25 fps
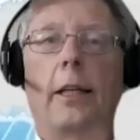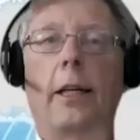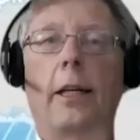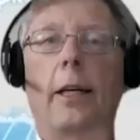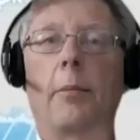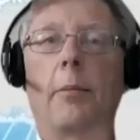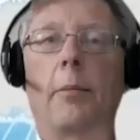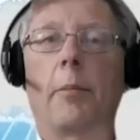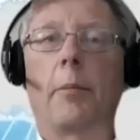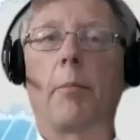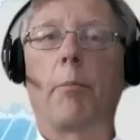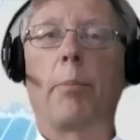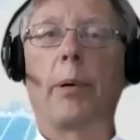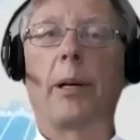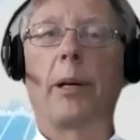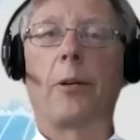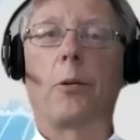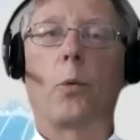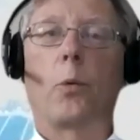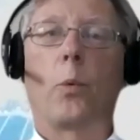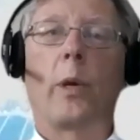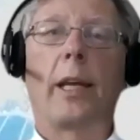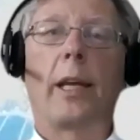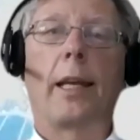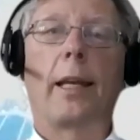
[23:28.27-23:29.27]

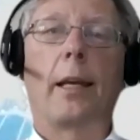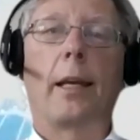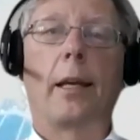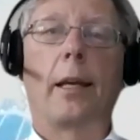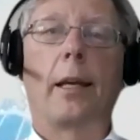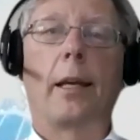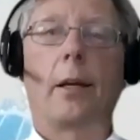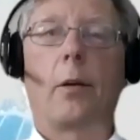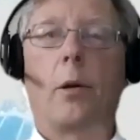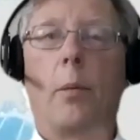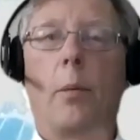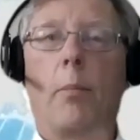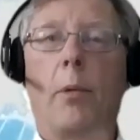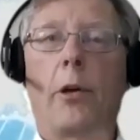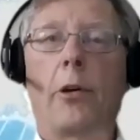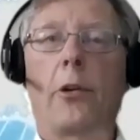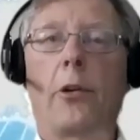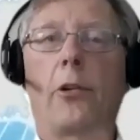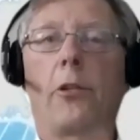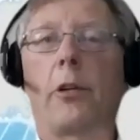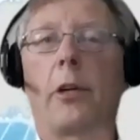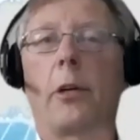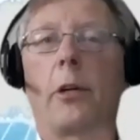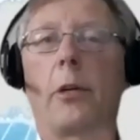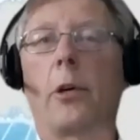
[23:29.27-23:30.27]
but we are
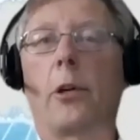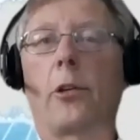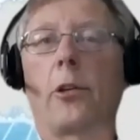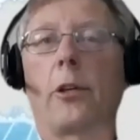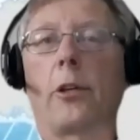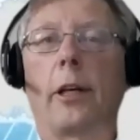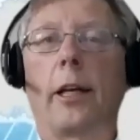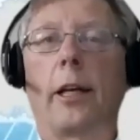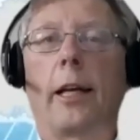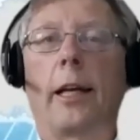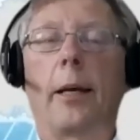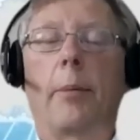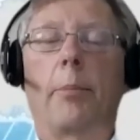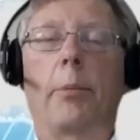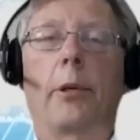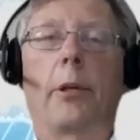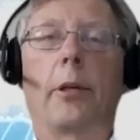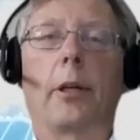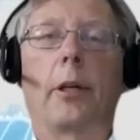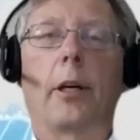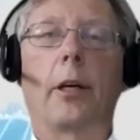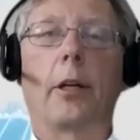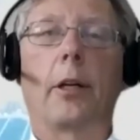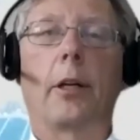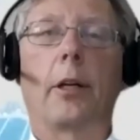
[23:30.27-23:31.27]
monitoring what can
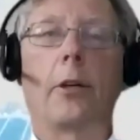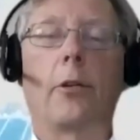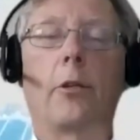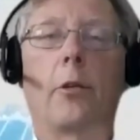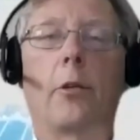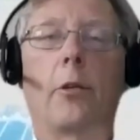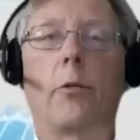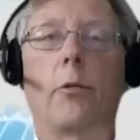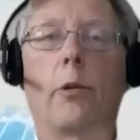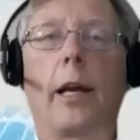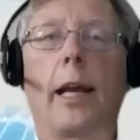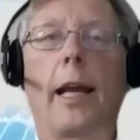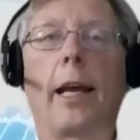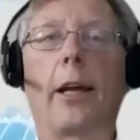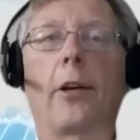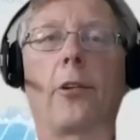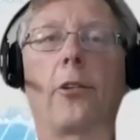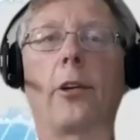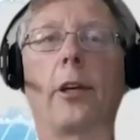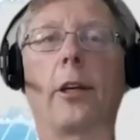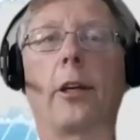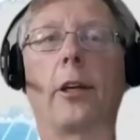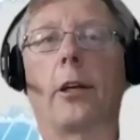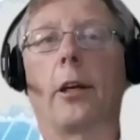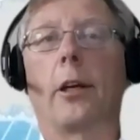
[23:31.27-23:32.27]
happen and
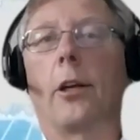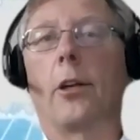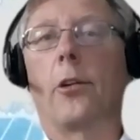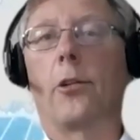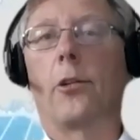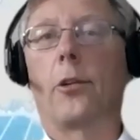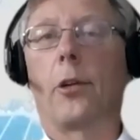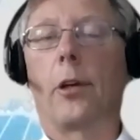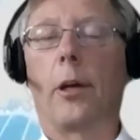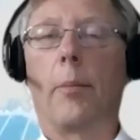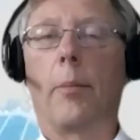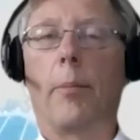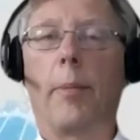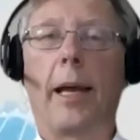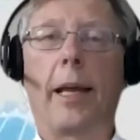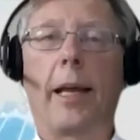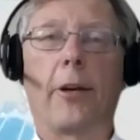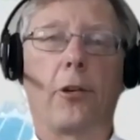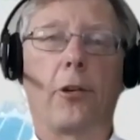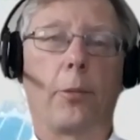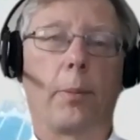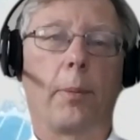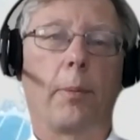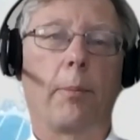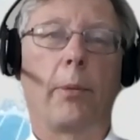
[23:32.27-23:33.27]
reacting as a
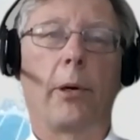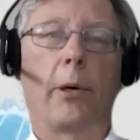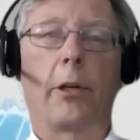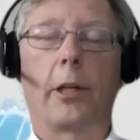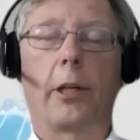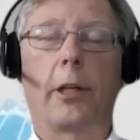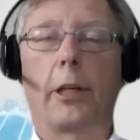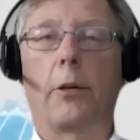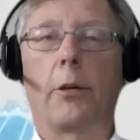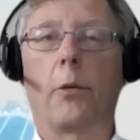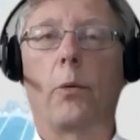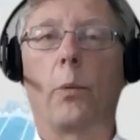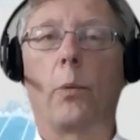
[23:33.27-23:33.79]
management body.